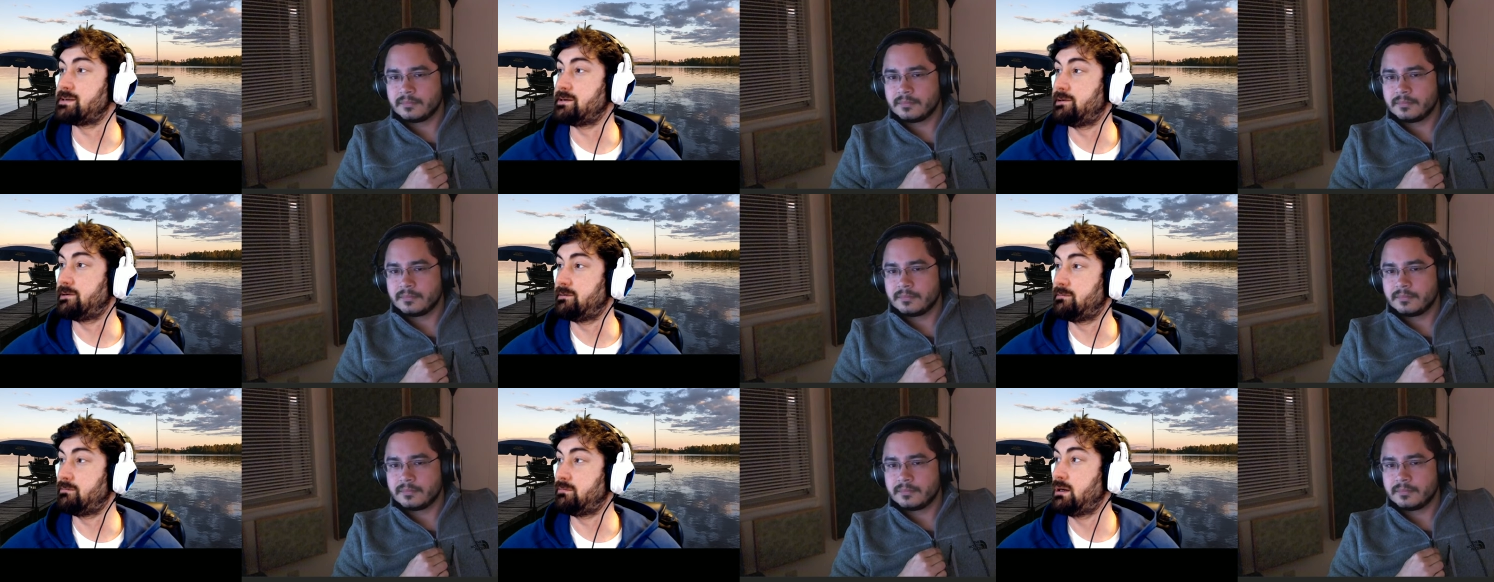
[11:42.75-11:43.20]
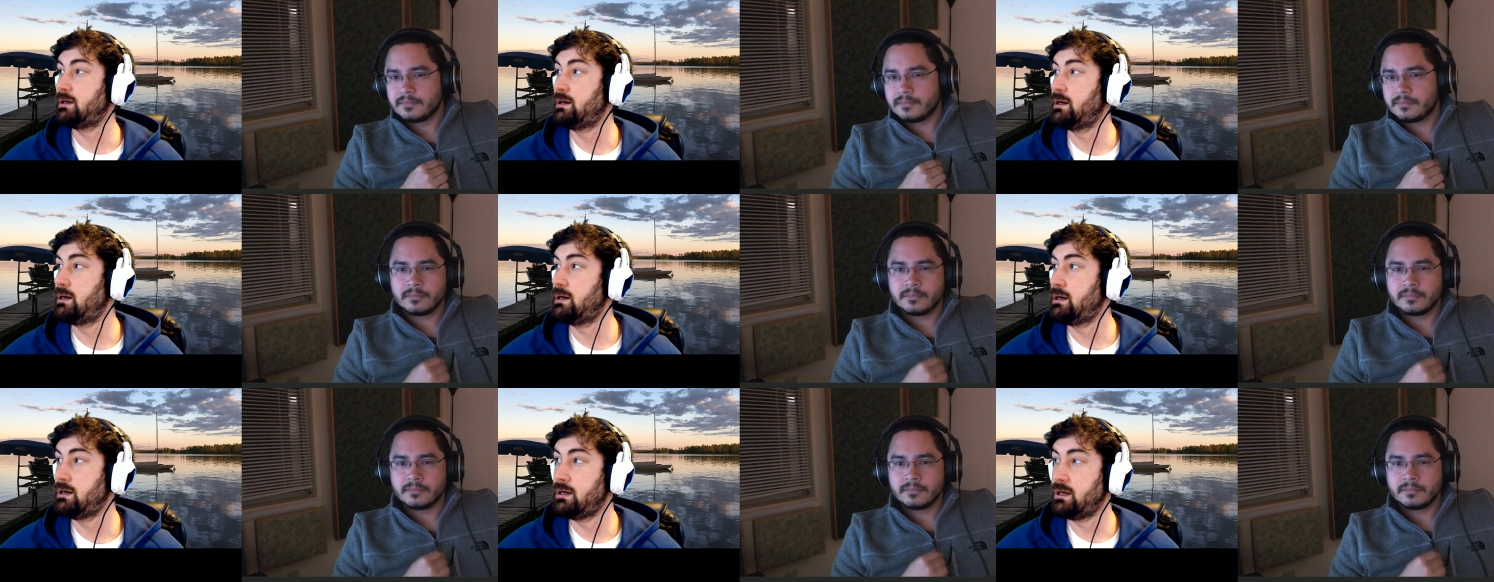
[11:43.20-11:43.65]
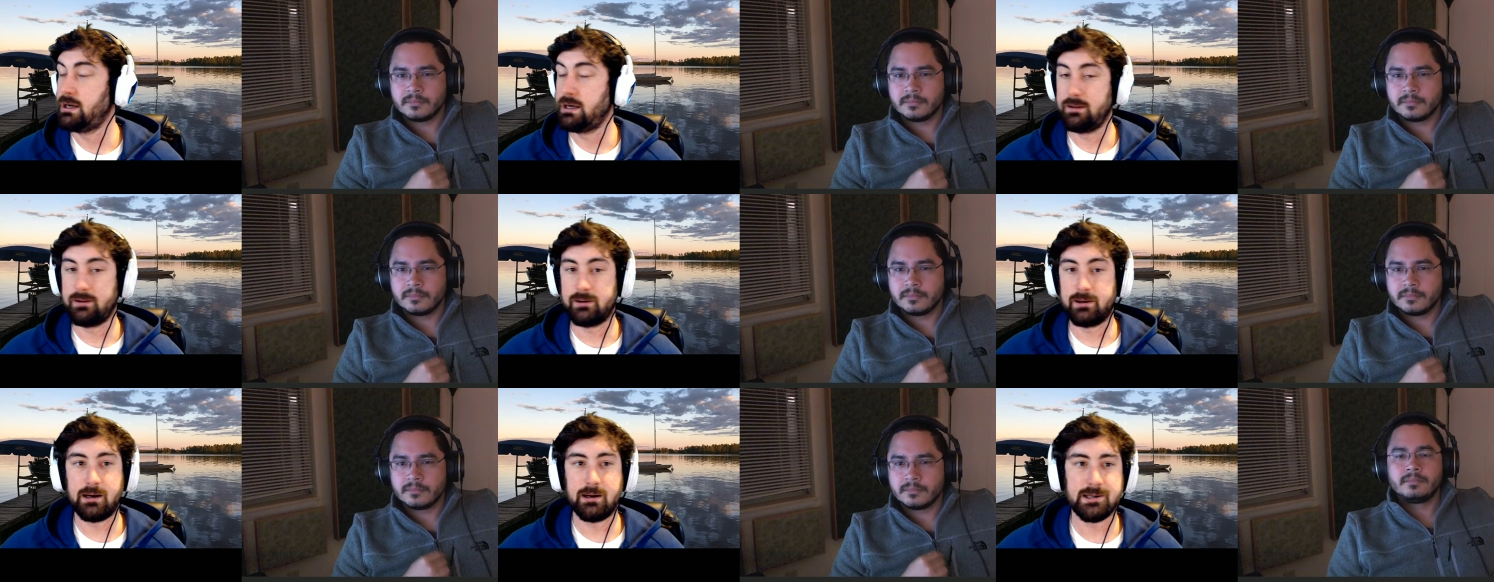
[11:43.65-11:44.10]
Speaker 1: Um,
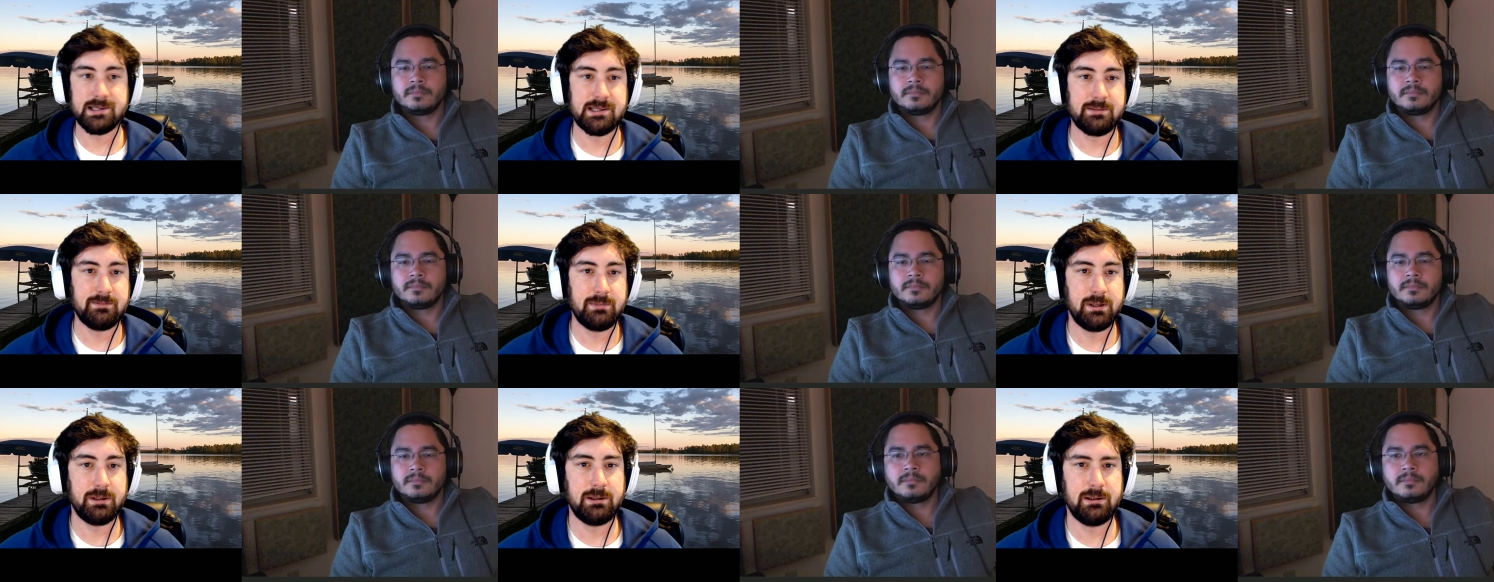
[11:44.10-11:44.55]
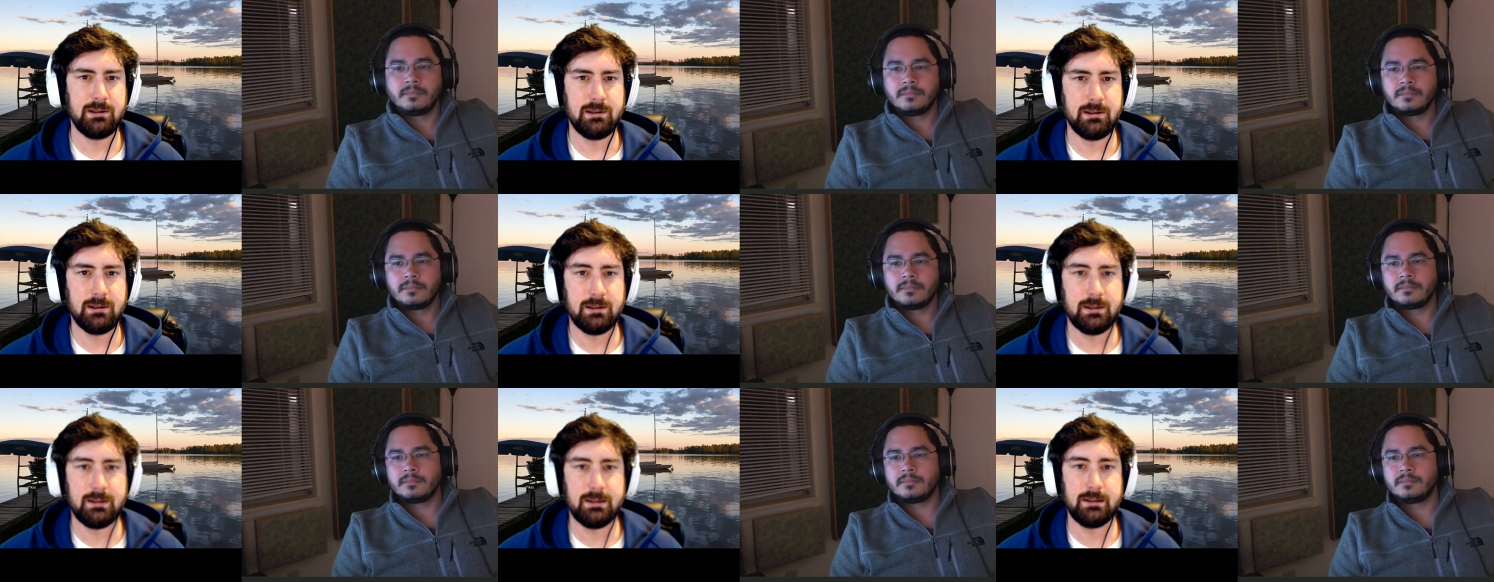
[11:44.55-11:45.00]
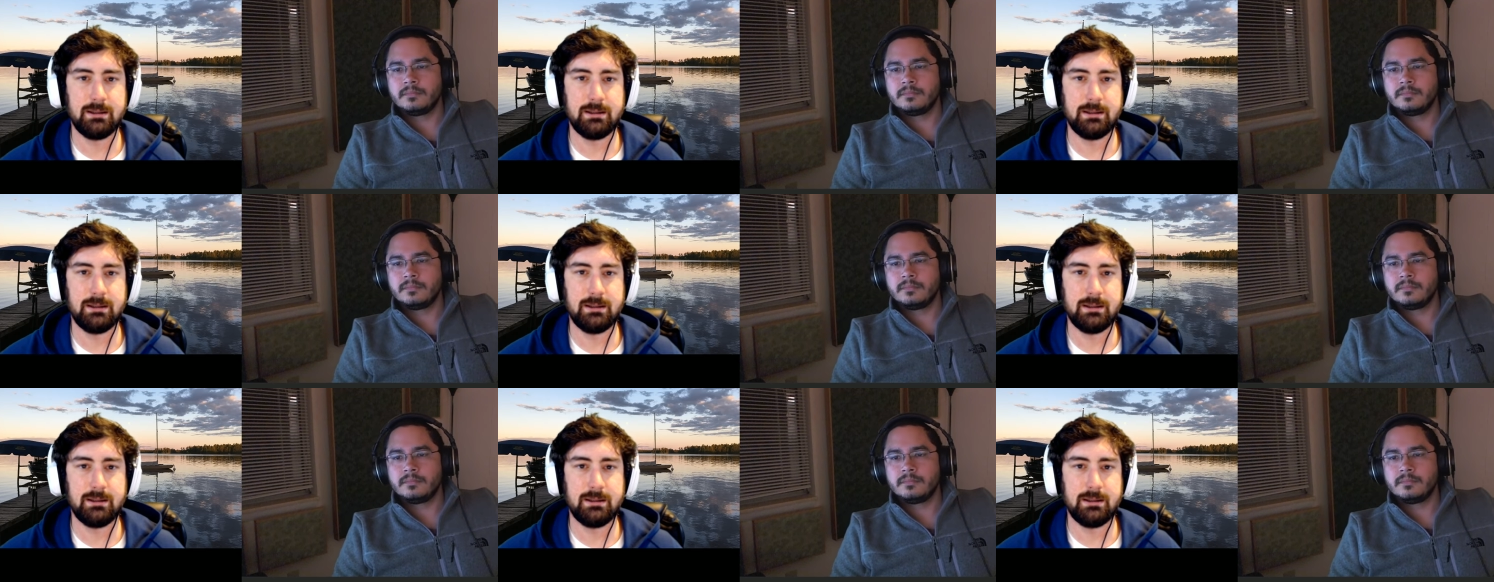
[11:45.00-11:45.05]
there are some other